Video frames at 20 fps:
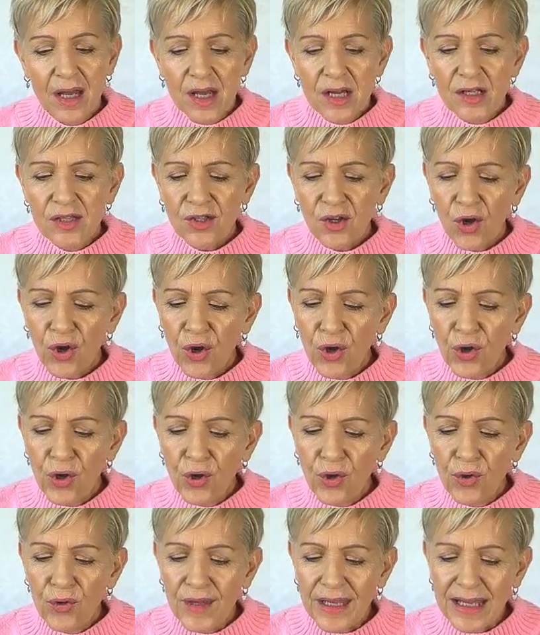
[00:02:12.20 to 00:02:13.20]
So
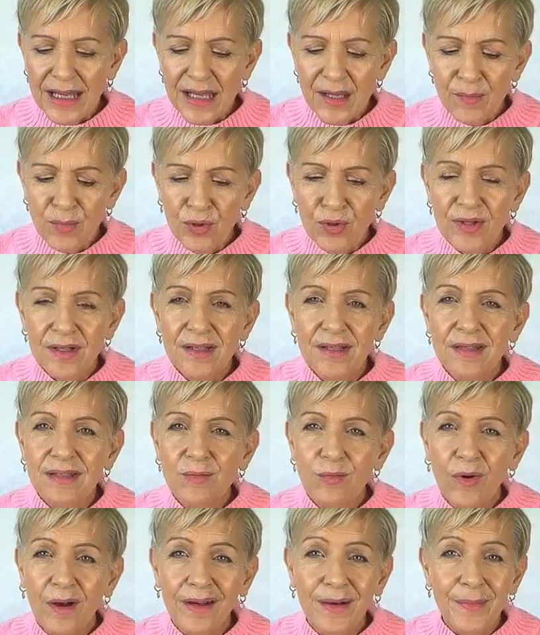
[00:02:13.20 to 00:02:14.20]
the ebook is
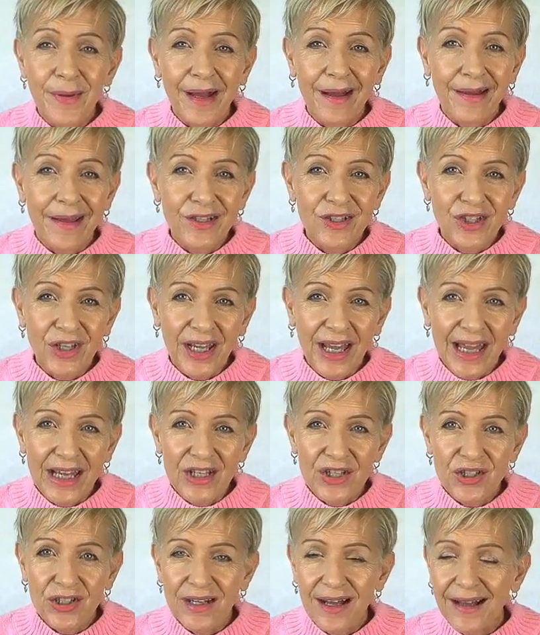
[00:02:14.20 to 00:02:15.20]
one about
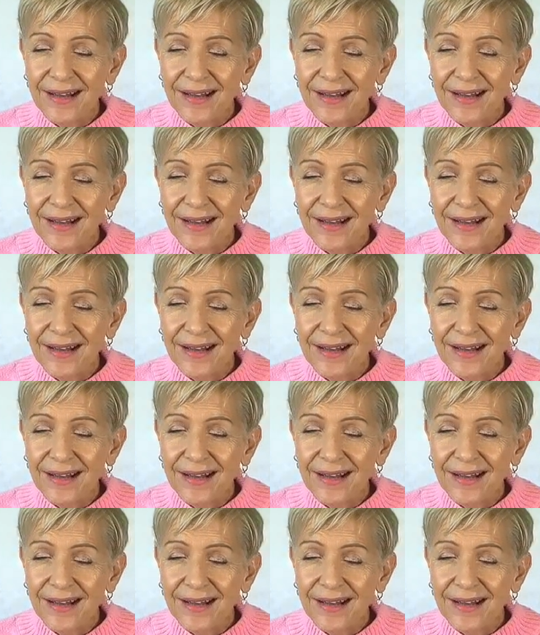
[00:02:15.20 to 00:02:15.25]
education,